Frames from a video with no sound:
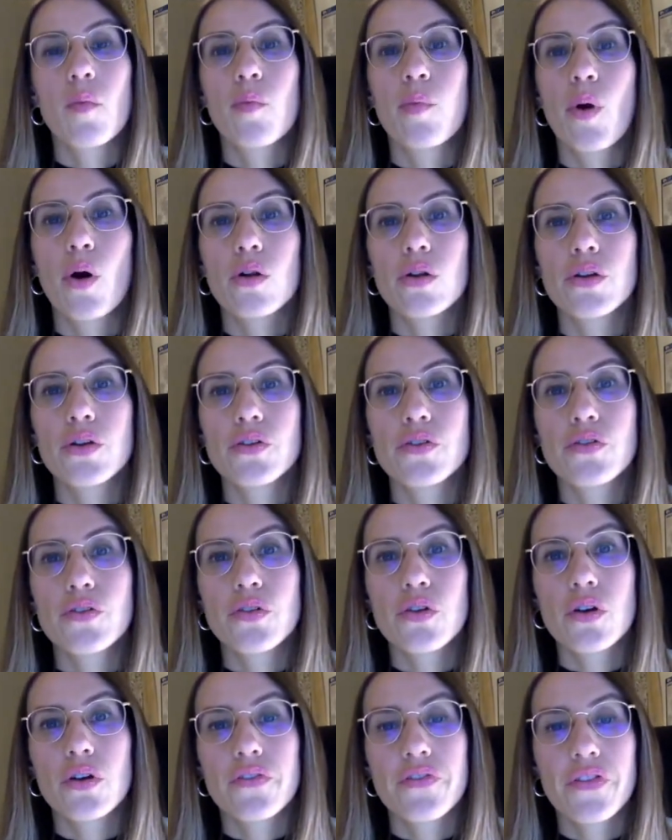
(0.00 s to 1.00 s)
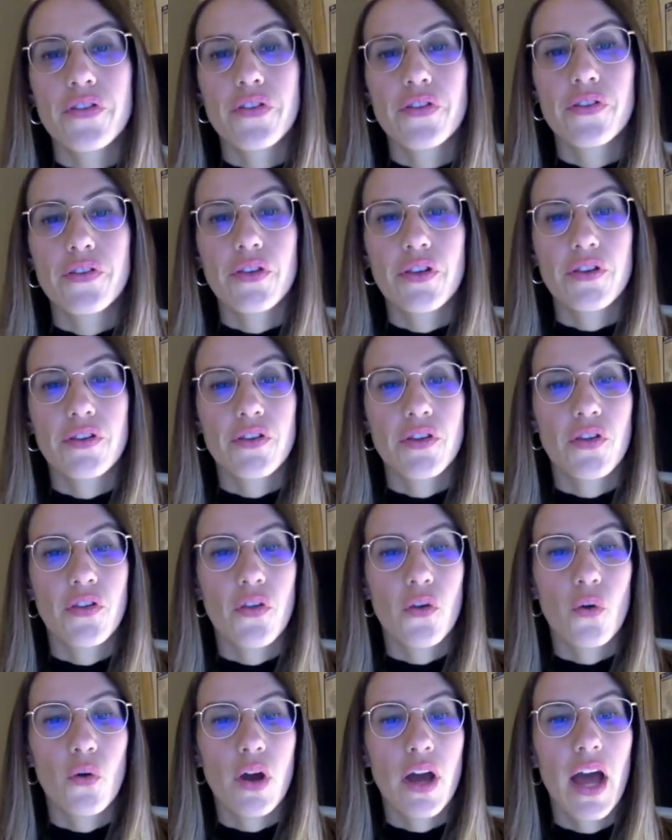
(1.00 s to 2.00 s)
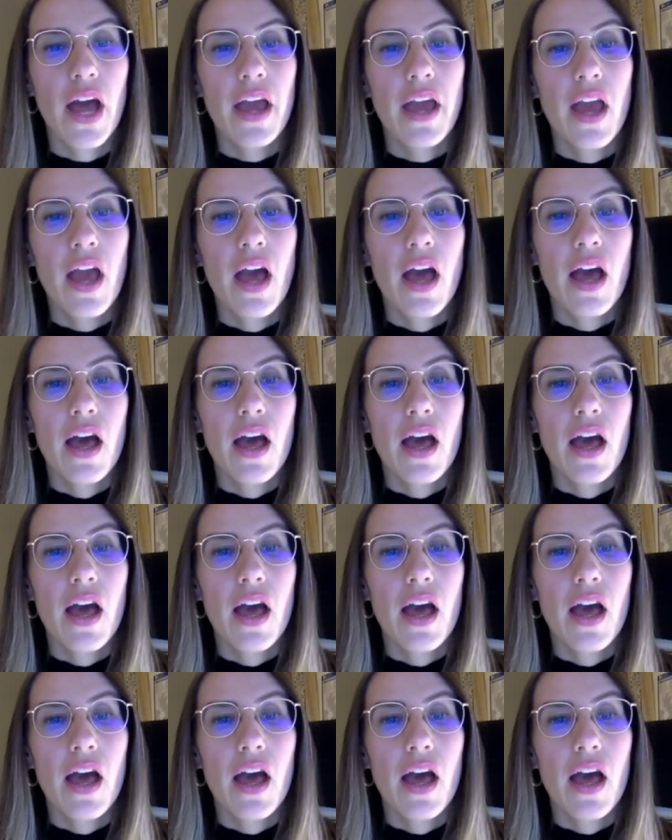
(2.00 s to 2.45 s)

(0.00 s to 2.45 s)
Polish citizens in the UK.